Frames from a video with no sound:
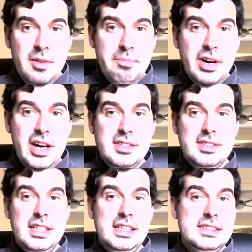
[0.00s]
but
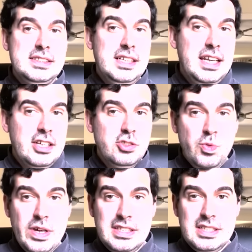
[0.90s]
it's still like
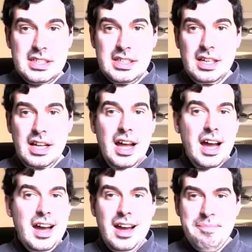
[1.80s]
20 uh,